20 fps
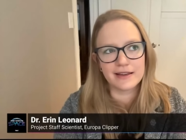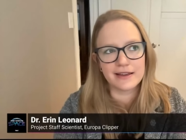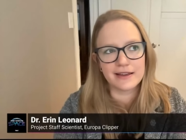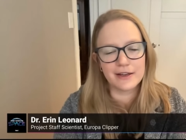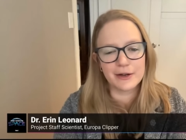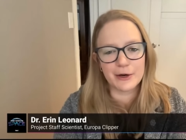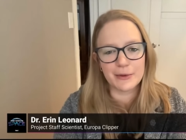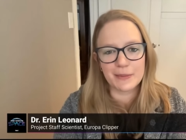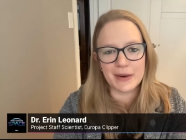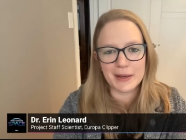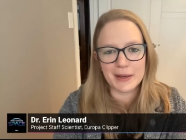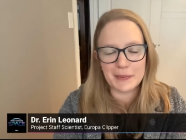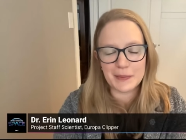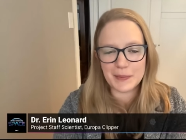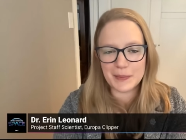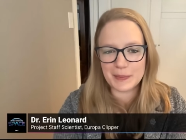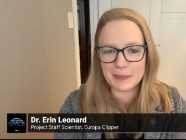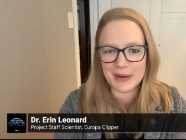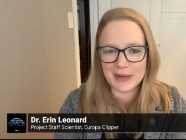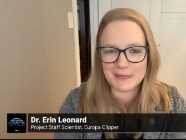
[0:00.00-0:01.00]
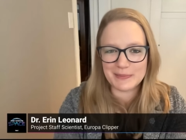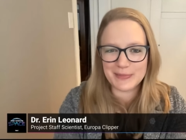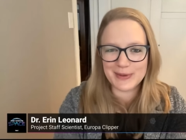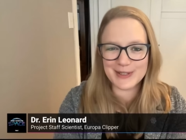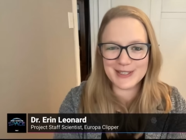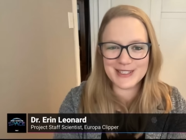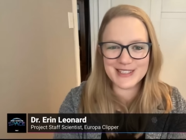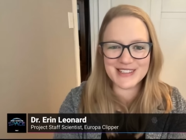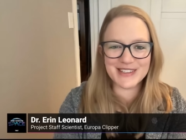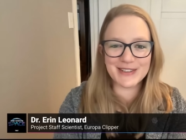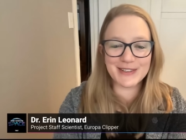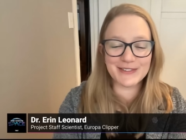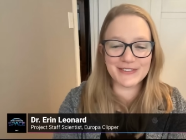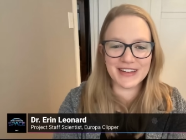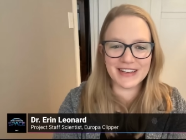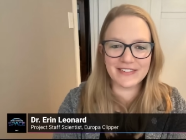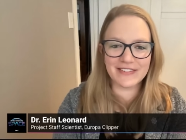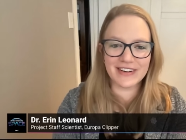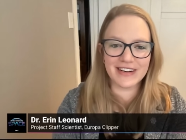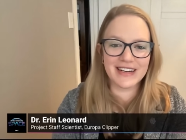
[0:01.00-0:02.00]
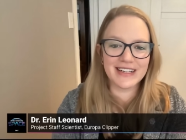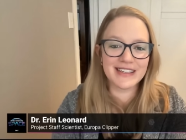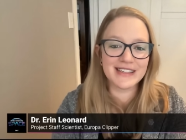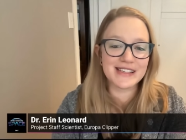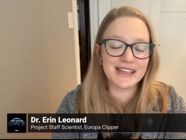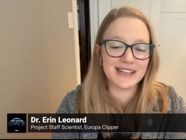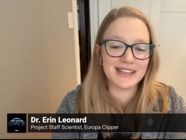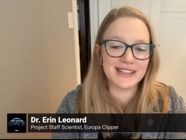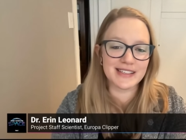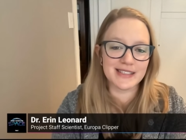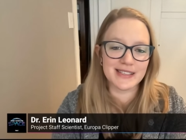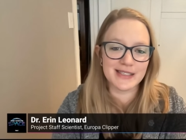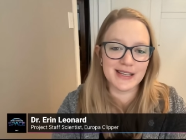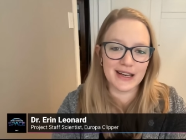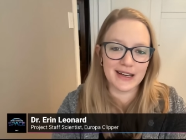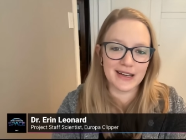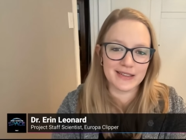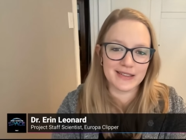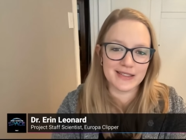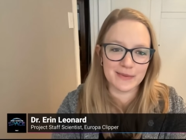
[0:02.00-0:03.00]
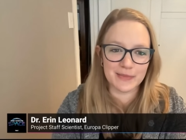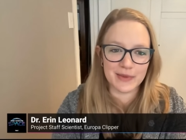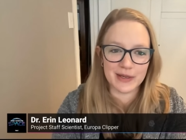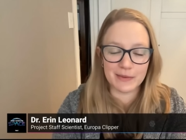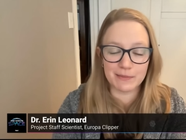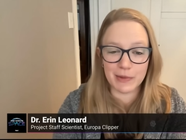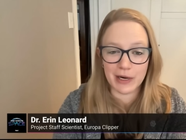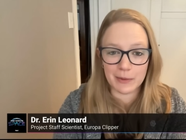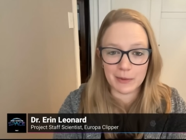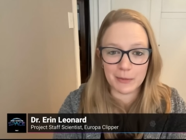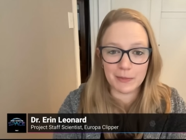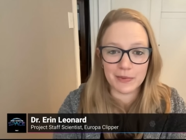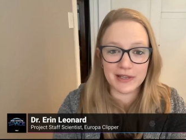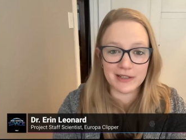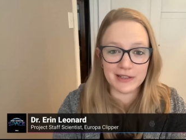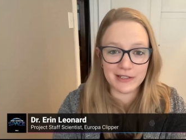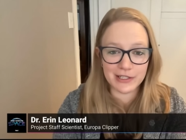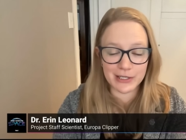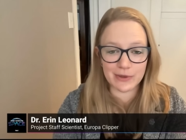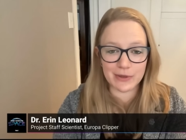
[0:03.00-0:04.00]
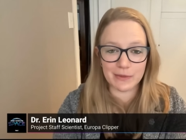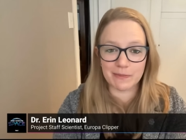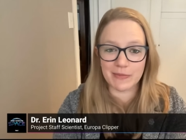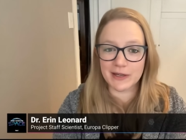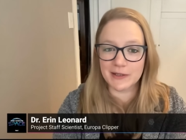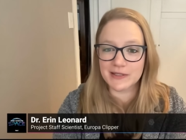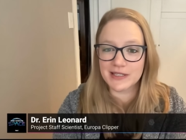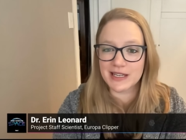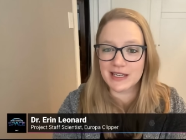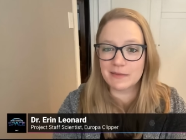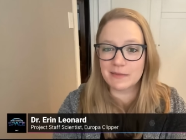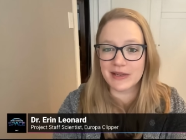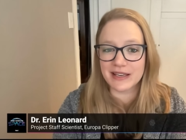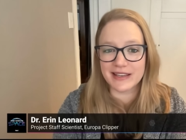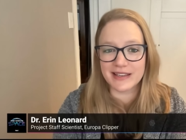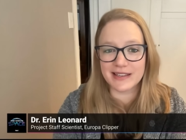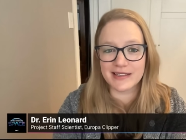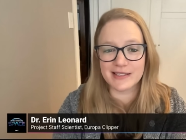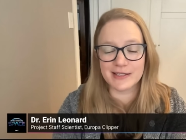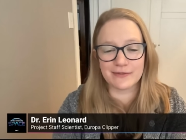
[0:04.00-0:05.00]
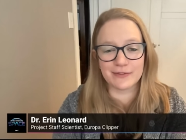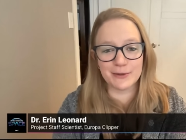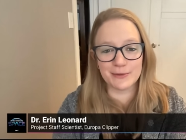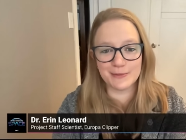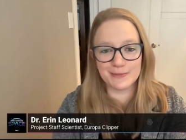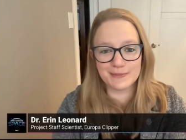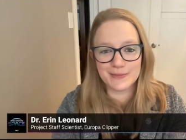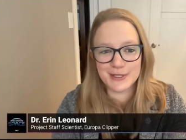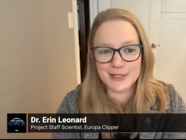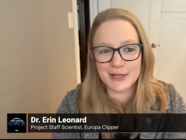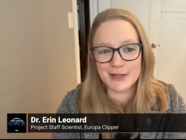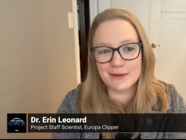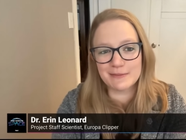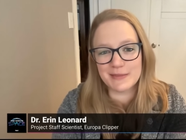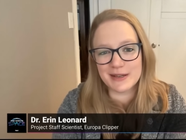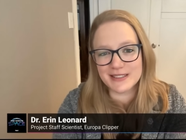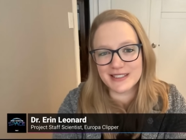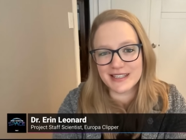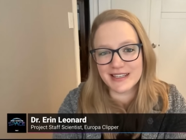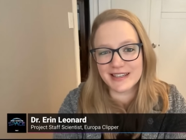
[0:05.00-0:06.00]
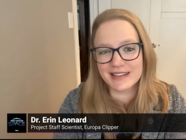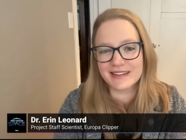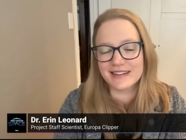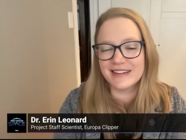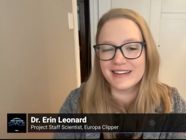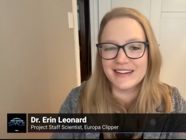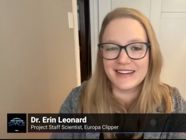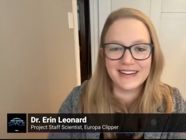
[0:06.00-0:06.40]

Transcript: you know, my personal favorite is something probably to do with melting, because if you start melting,